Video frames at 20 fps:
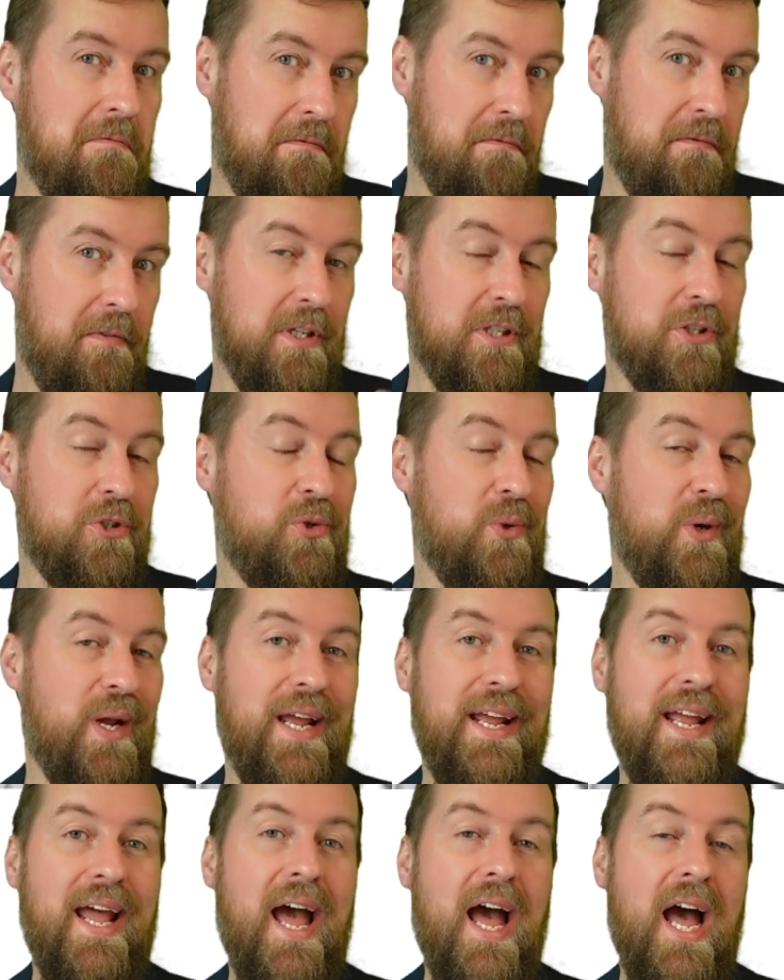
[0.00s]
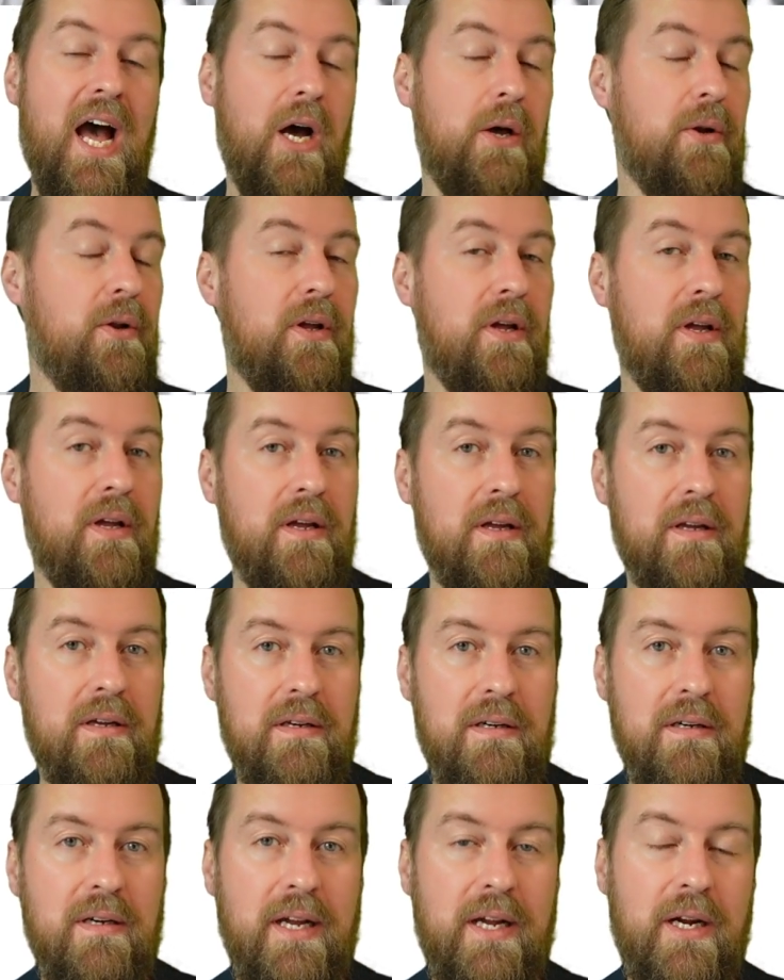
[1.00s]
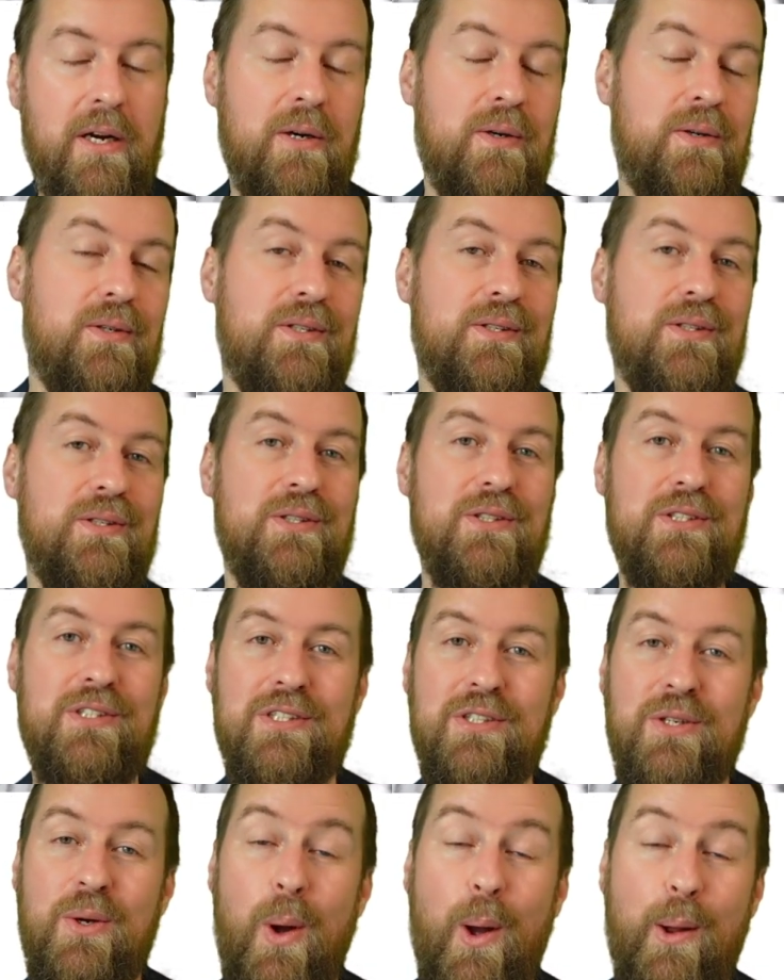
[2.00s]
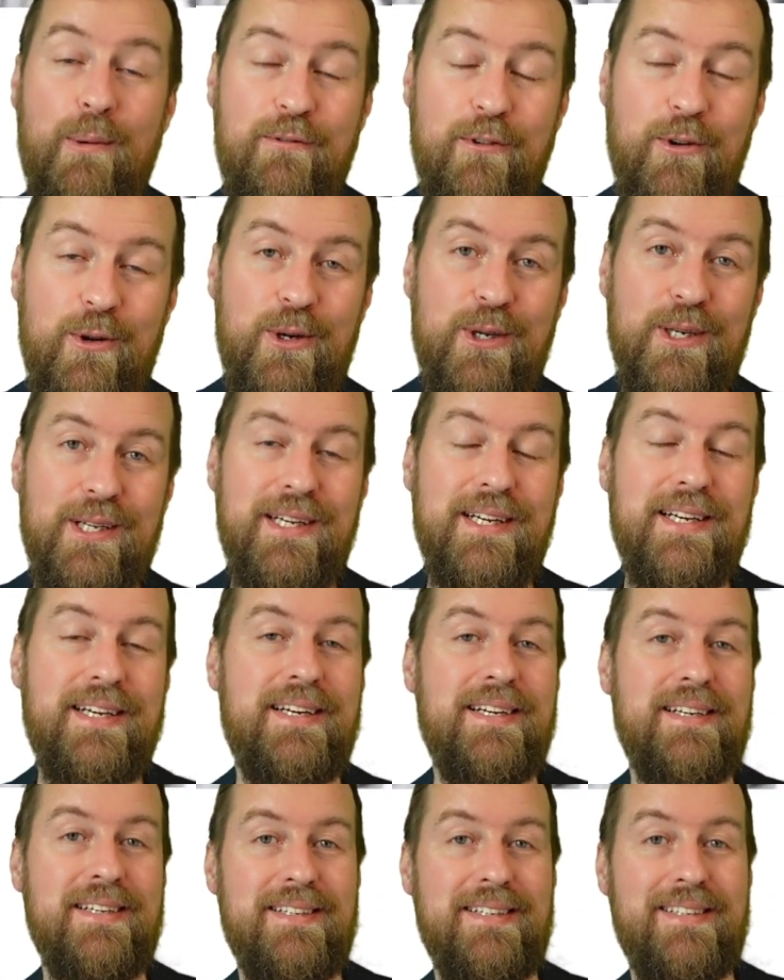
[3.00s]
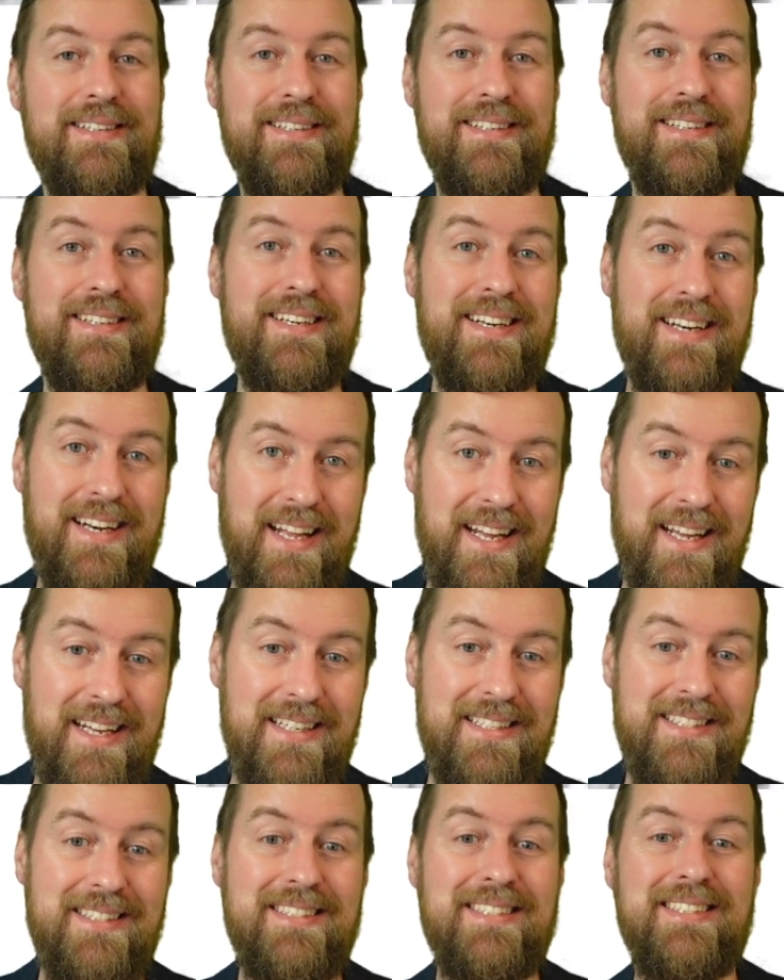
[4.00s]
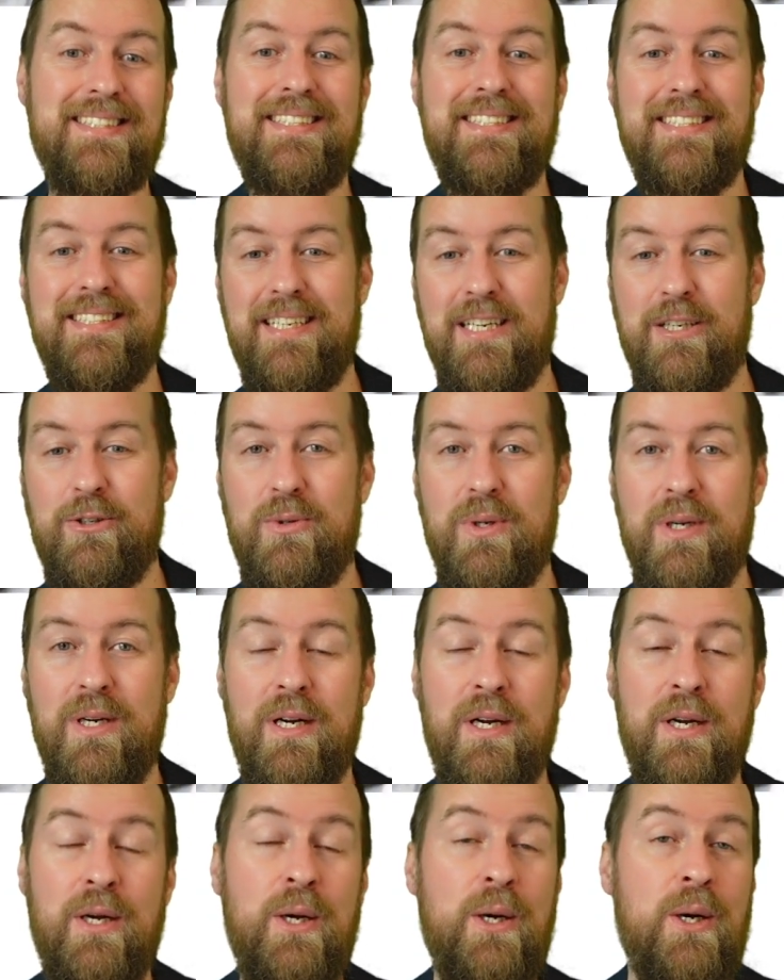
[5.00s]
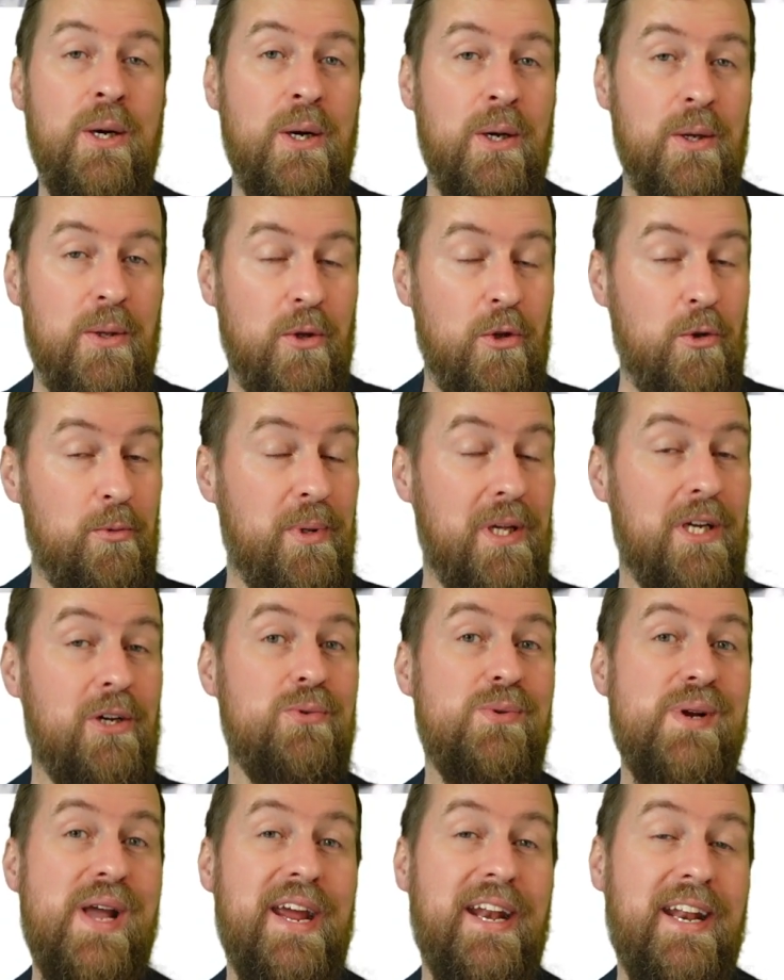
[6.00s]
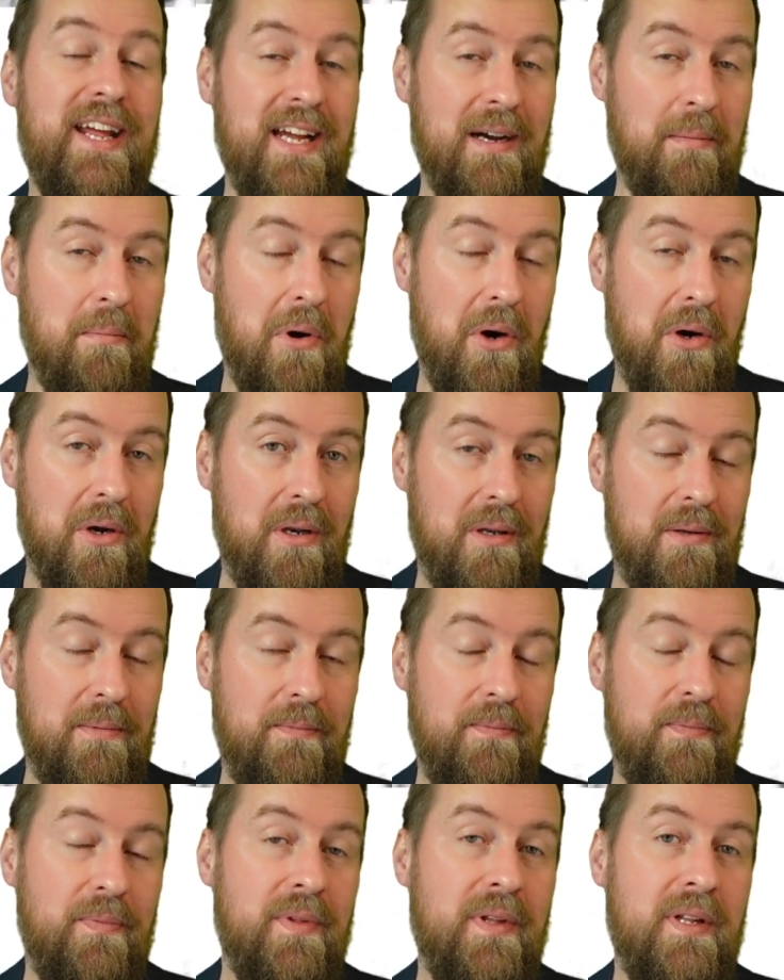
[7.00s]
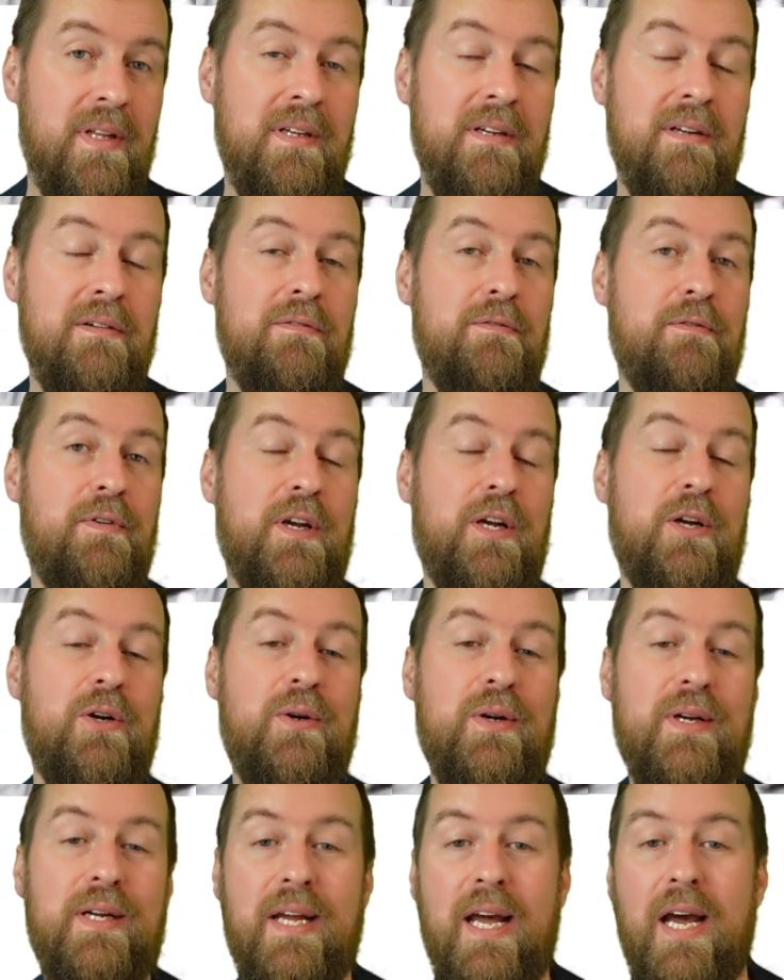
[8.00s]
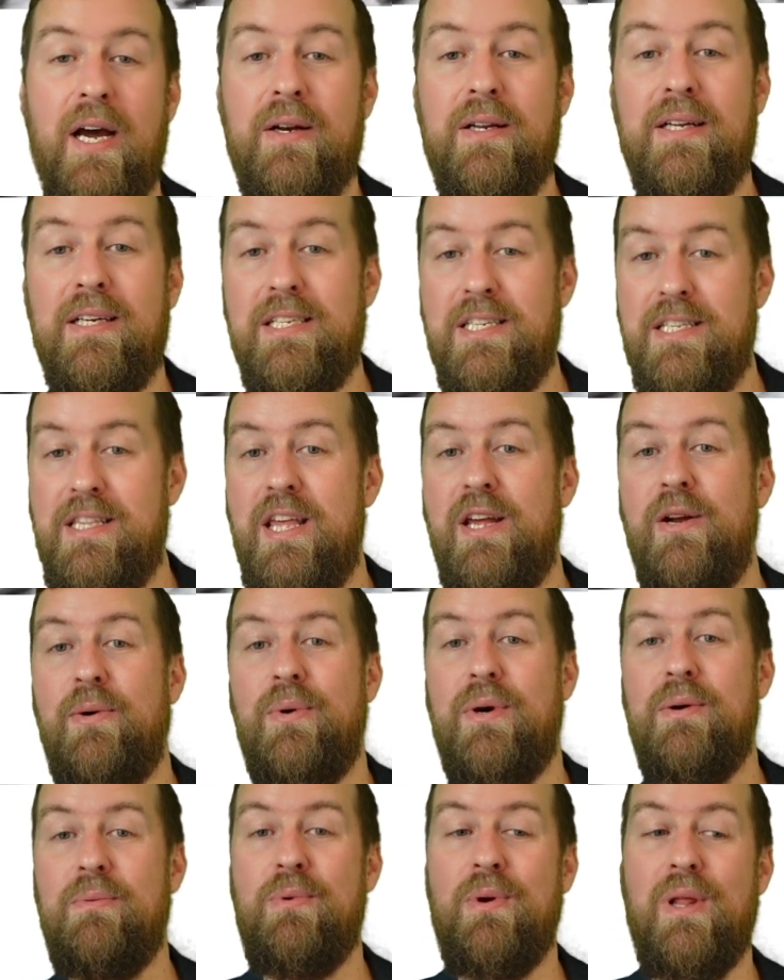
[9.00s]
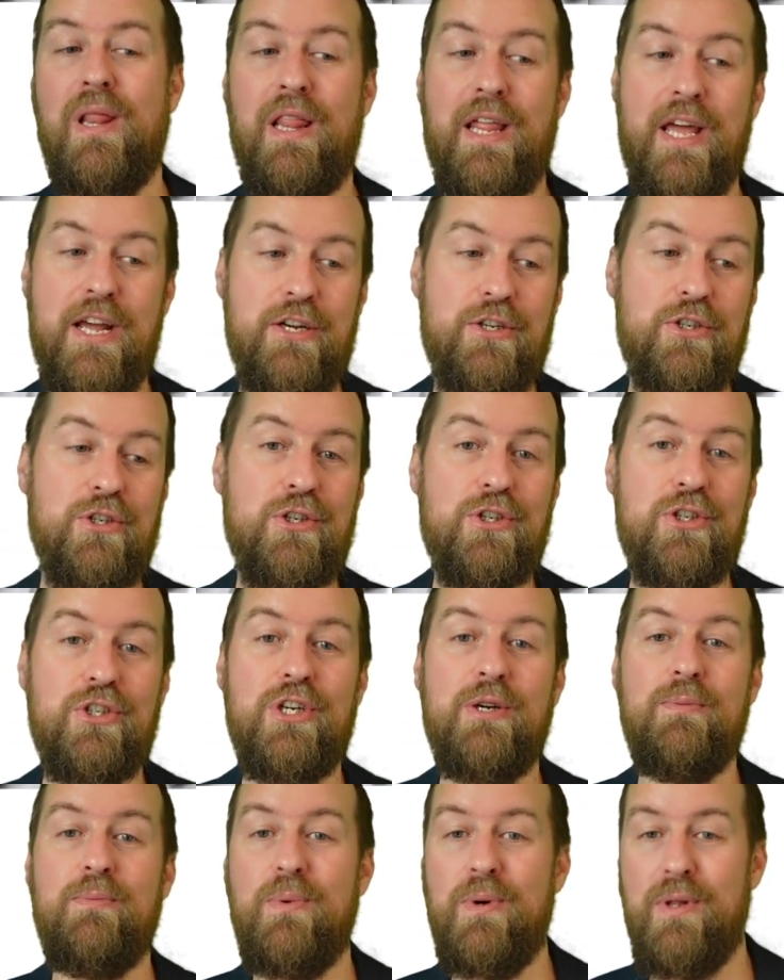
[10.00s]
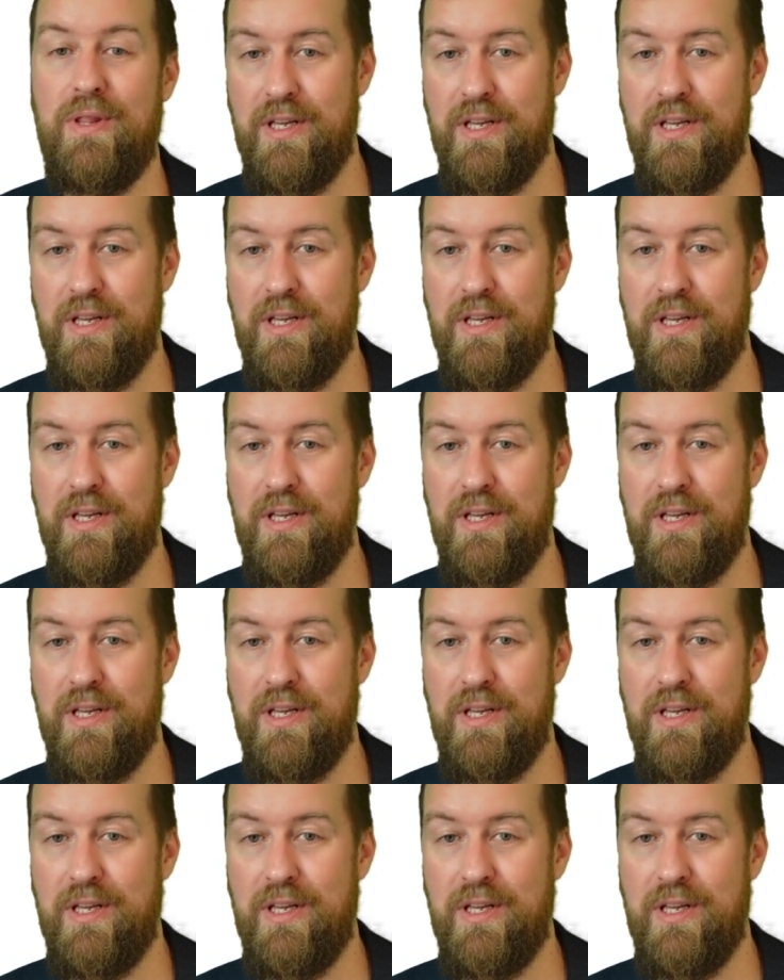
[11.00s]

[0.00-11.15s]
filtering out errors, converting dates, etc. You'll be creating a model, figuring out is there a relationship